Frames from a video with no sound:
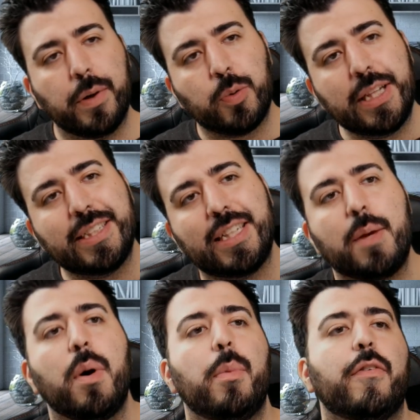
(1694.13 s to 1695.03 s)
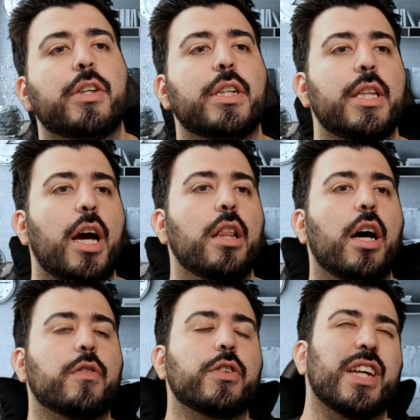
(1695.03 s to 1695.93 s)
between the T-Mobile version and the
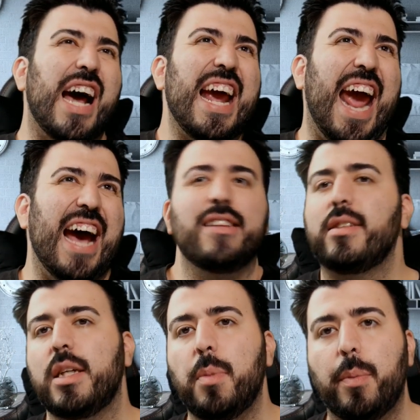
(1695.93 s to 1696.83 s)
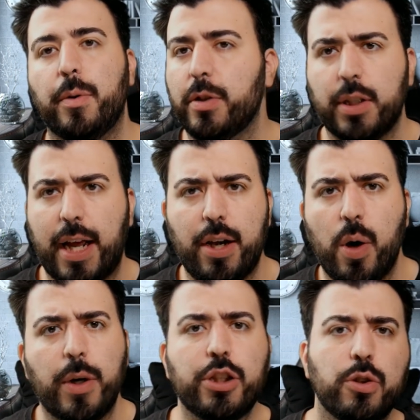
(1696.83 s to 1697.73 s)
unlocked version, I had the T-Mobile version, had
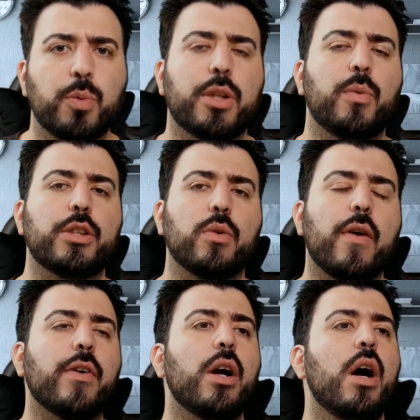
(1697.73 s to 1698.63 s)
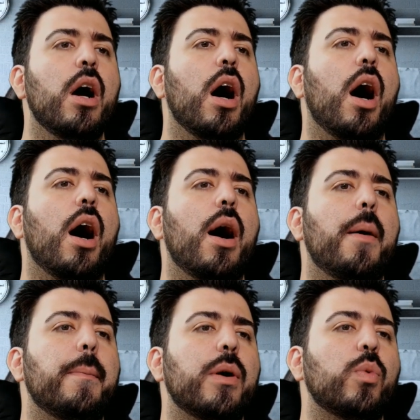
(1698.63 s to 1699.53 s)
no issues with it whatsoever.
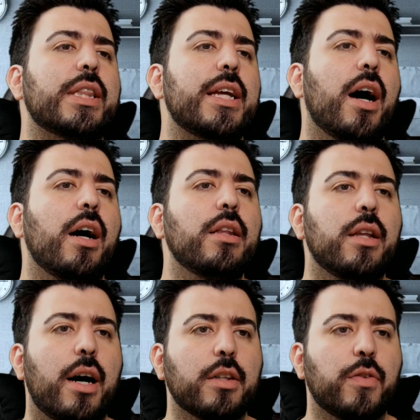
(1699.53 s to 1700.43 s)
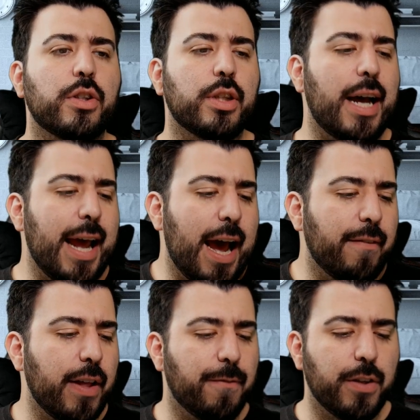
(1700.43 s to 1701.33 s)
Um, with the unlocked version, I
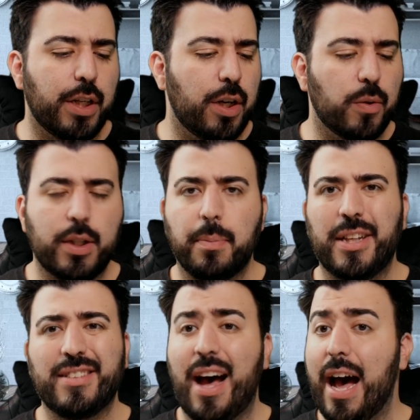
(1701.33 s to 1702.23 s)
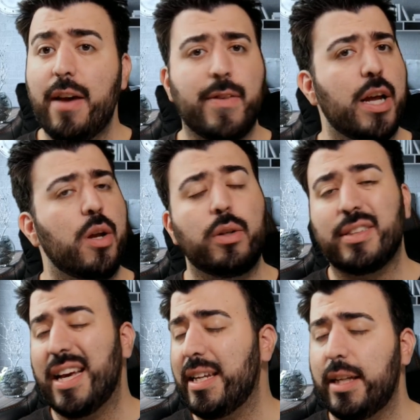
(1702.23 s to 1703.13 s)
have that for the Note 10 Plus. I have not
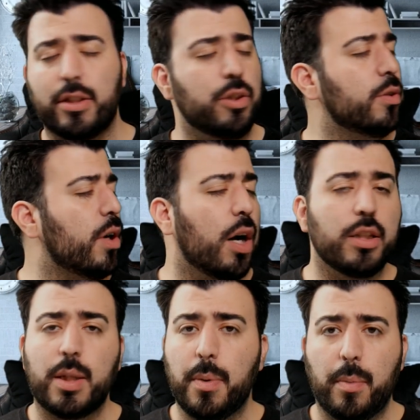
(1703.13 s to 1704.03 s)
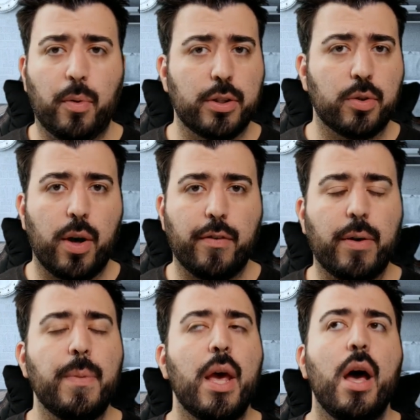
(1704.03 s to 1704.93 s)
noticed any issues on T-Mobile
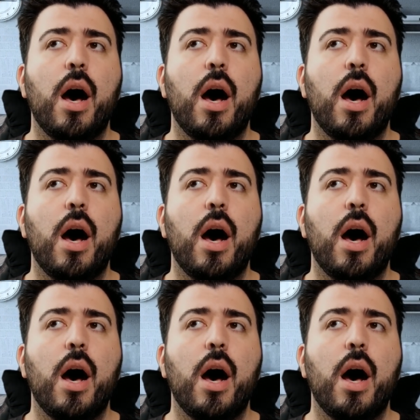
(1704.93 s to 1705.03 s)
whatsoever.